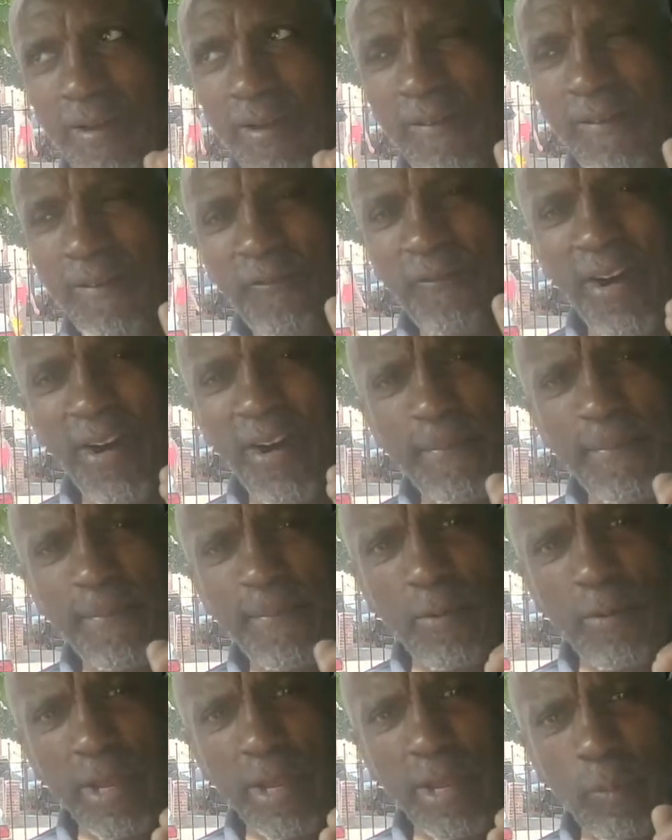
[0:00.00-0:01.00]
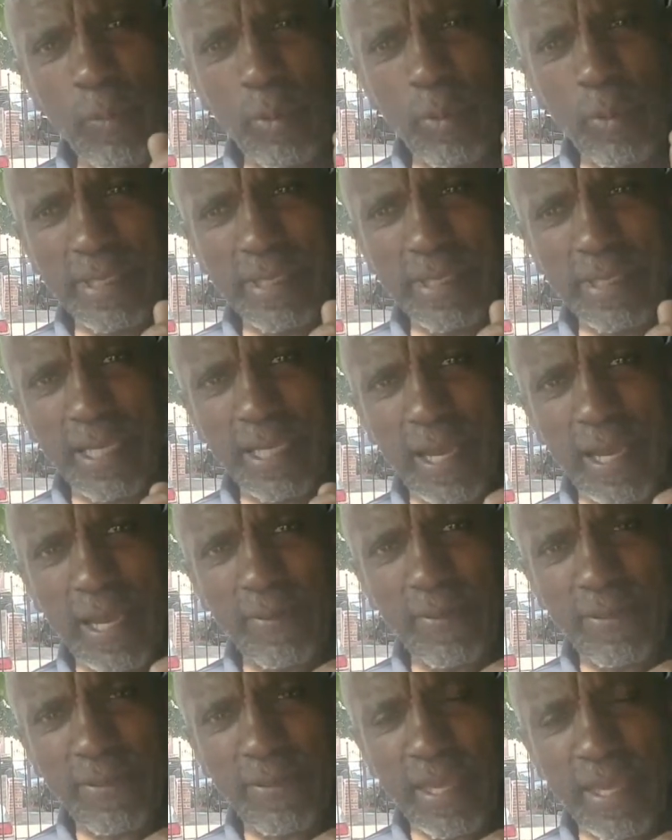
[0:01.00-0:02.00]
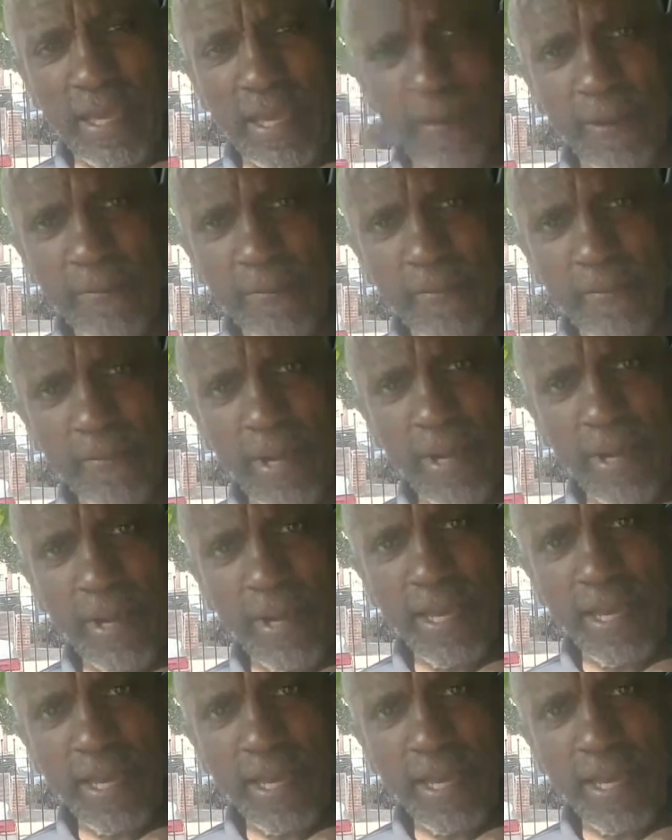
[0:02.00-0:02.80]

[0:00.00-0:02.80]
fibery, woody type of thing, right?